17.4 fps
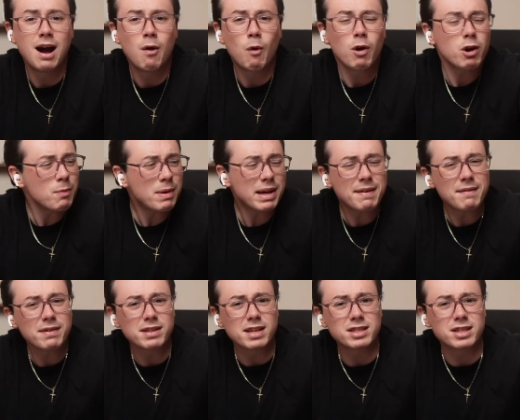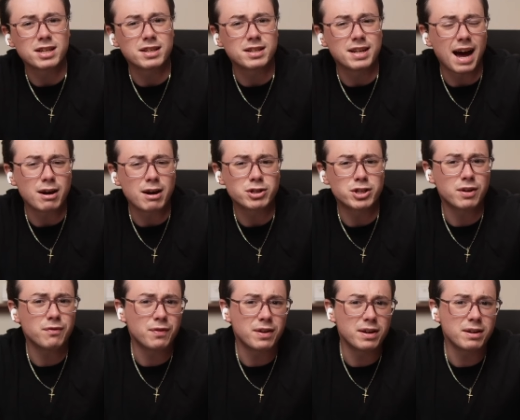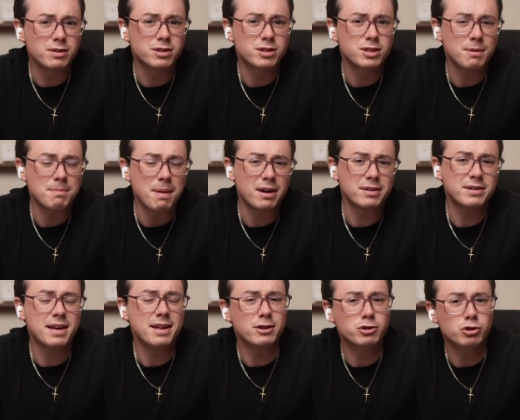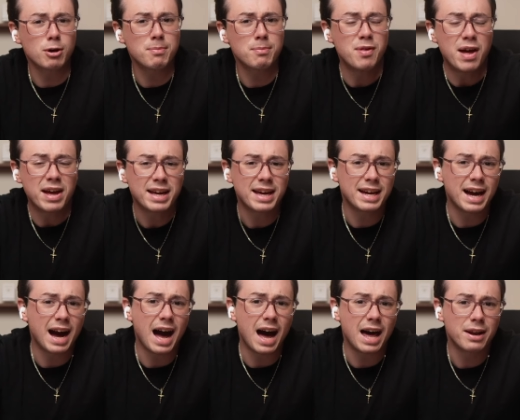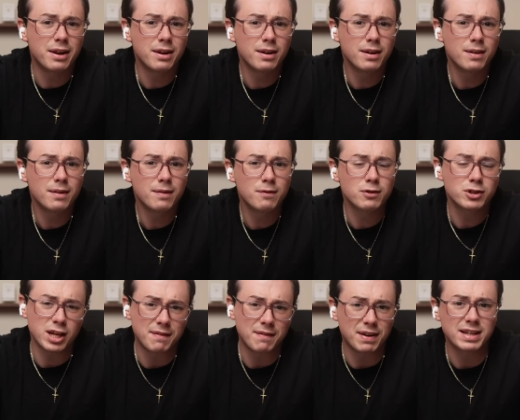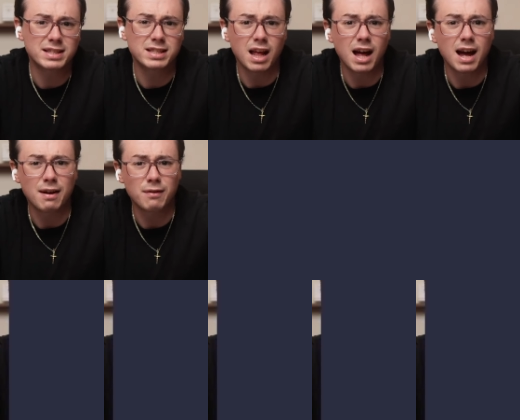Why don't we give a listen to how she feels about Donald Trump thanking God for saving his life?